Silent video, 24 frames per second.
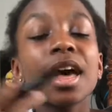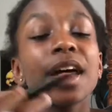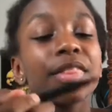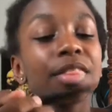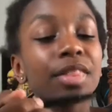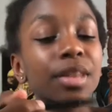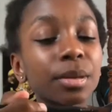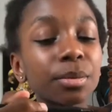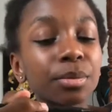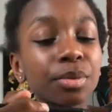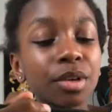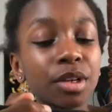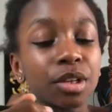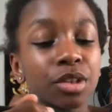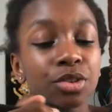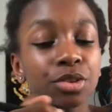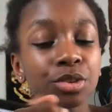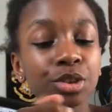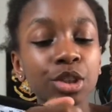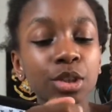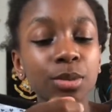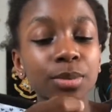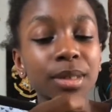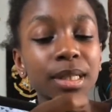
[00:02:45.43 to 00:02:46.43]
then I'm pretty sure
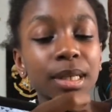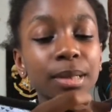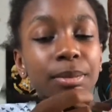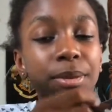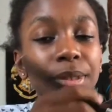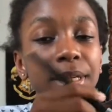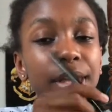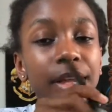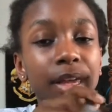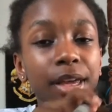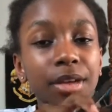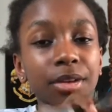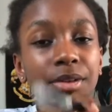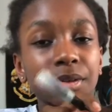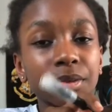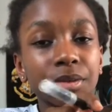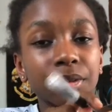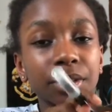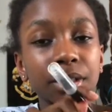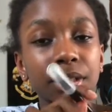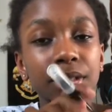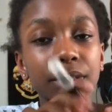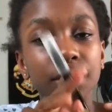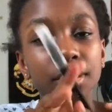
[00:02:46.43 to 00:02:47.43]
you'll be able to handle
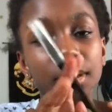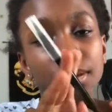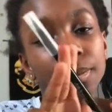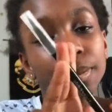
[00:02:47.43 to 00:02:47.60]
these,